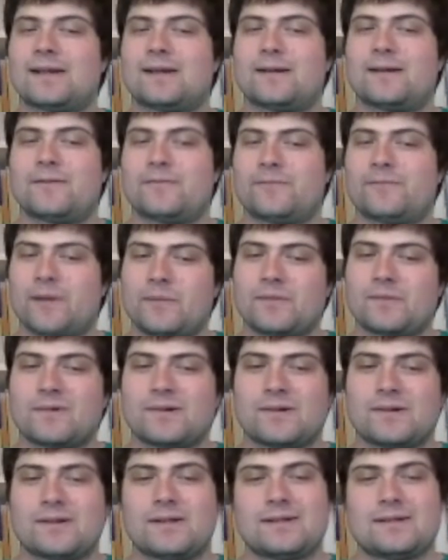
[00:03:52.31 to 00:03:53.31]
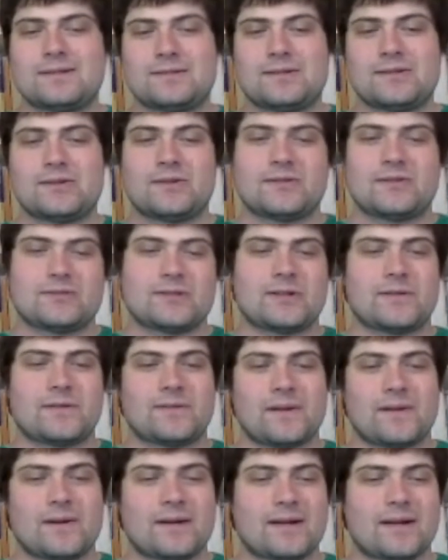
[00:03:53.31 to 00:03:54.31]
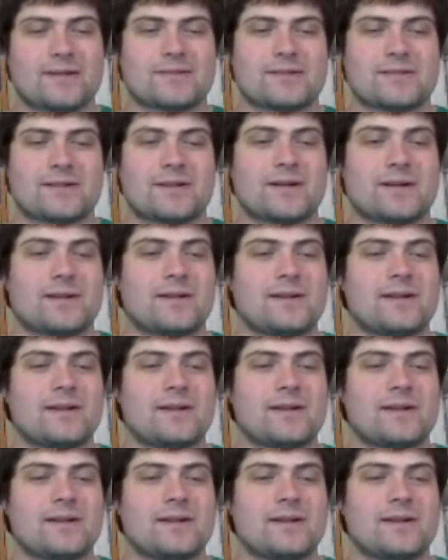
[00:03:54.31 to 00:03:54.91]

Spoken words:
ephemeral until the start of their next turn.